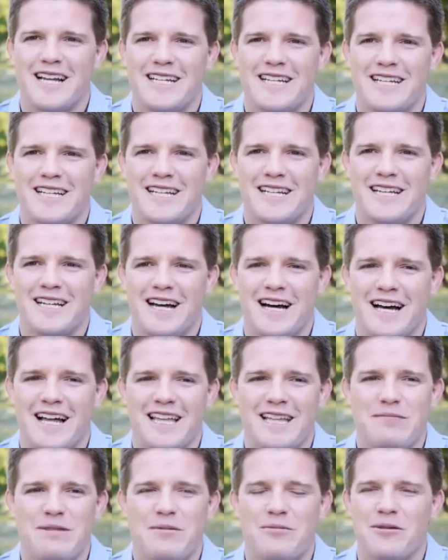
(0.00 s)
I did, I
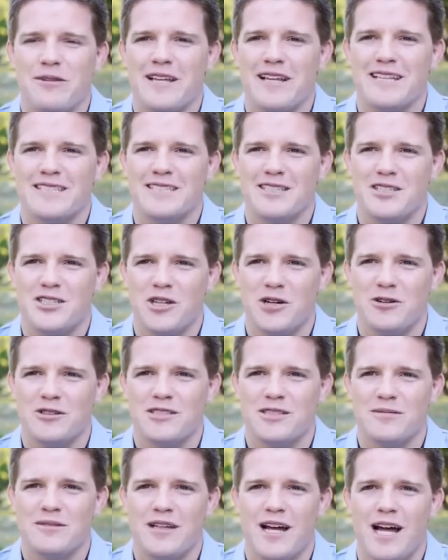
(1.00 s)
think people think it's a joke
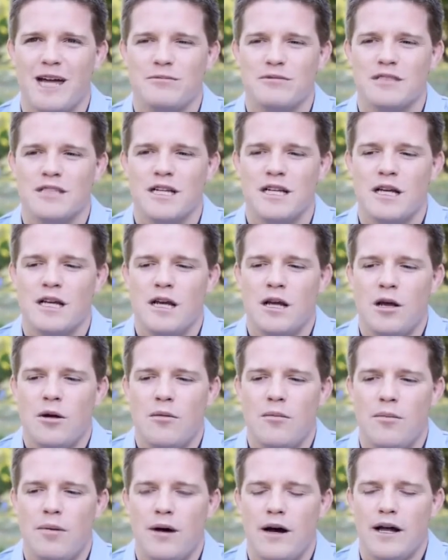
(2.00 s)
sometimes,
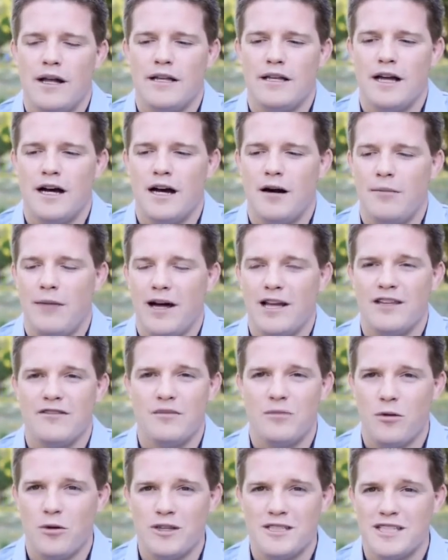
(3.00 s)
but I live
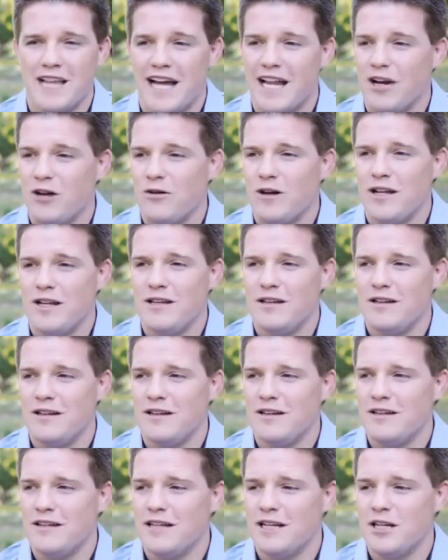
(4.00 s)
in Boise, Idaho, and
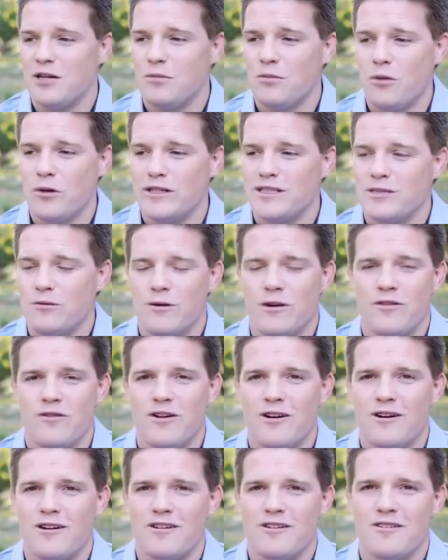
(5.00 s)
here in Boise, one of
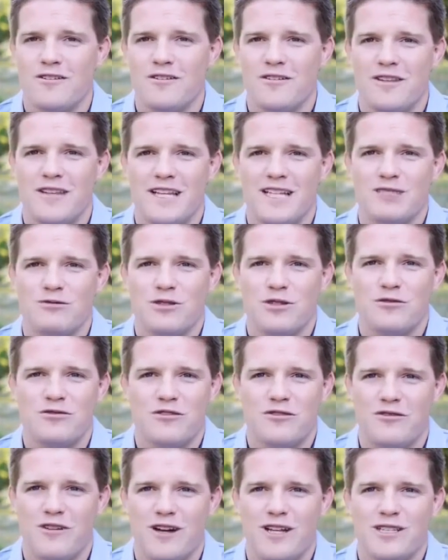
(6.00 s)
our things we do for
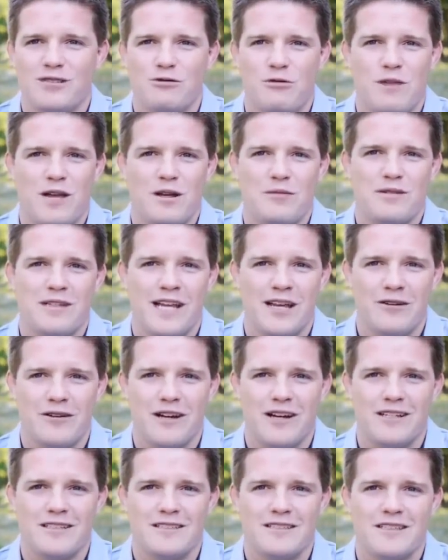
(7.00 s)
fun is we make potato
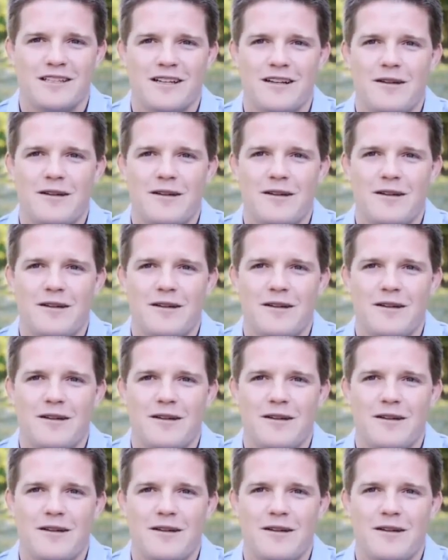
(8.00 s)
guns.